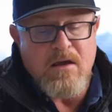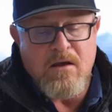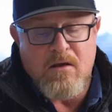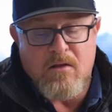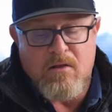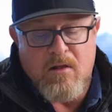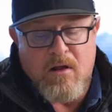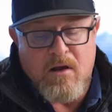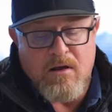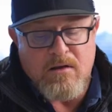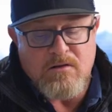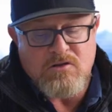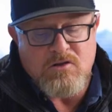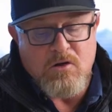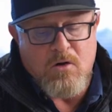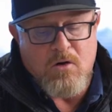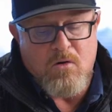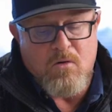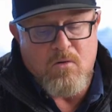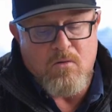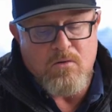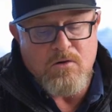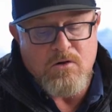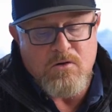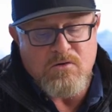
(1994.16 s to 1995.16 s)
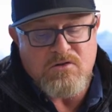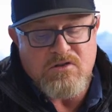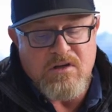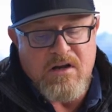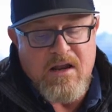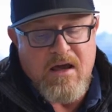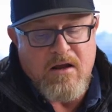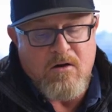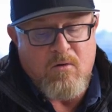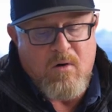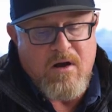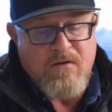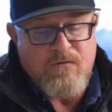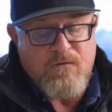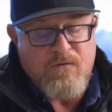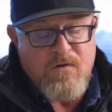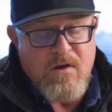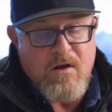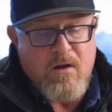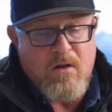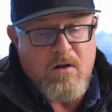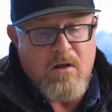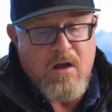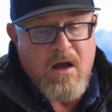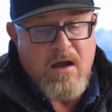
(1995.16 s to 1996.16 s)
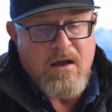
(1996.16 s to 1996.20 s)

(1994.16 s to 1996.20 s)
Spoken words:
you, like, so you said, how do I feel?